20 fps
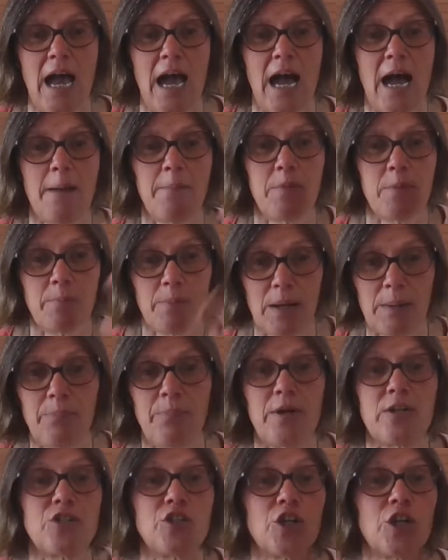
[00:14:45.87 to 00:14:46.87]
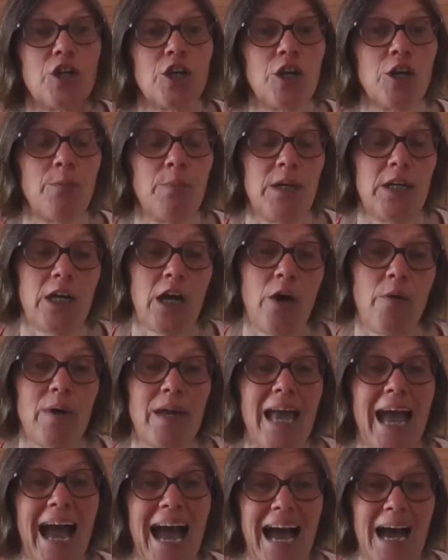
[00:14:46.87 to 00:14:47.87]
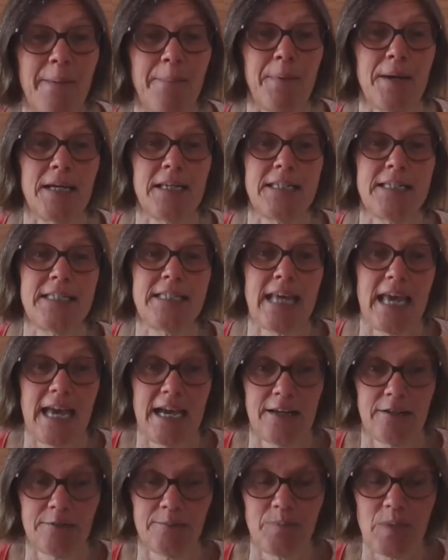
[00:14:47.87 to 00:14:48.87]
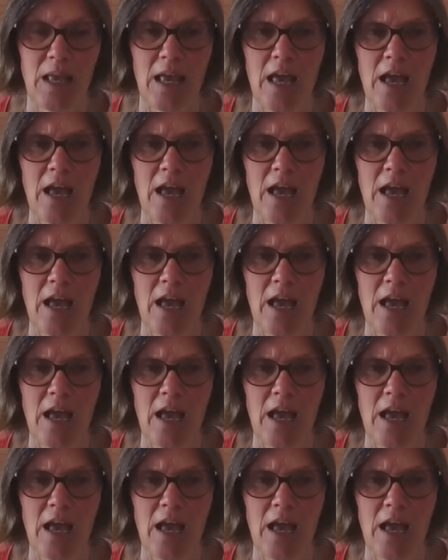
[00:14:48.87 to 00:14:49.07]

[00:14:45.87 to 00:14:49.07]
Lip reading: Your blood pressure can be going up and down.